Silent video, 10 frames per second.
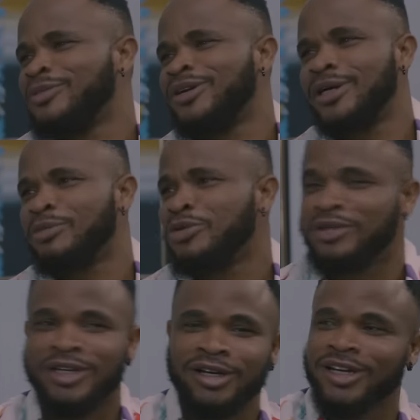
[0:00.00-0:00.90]
Brother, I'm
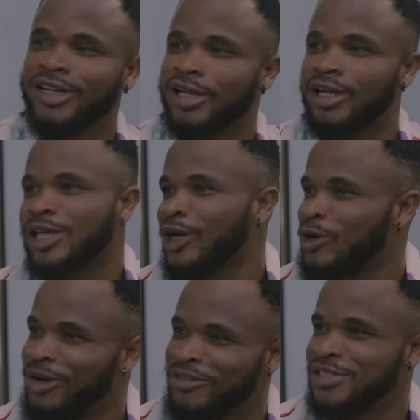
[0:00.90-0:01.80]
good now. Can't I
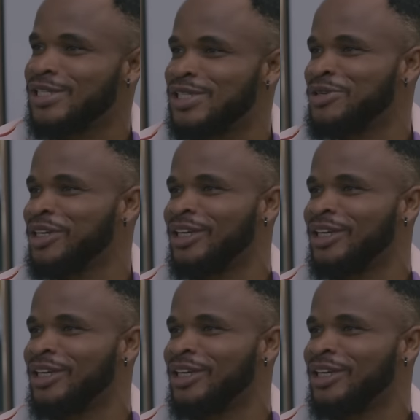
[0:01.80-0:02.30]
come and visit you